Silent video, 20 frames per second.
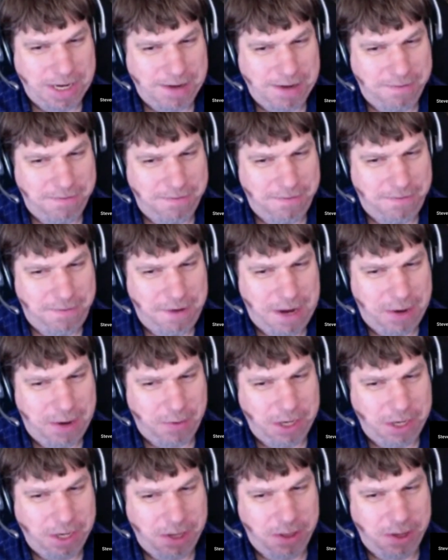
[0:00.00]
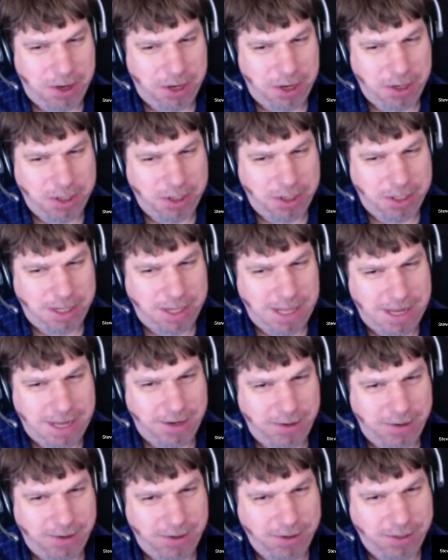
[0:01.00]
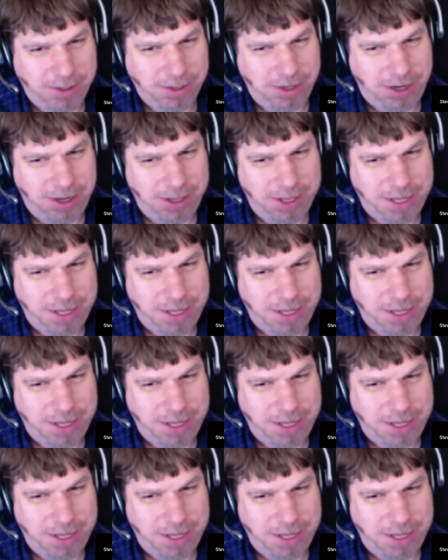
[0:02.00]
in very large letters on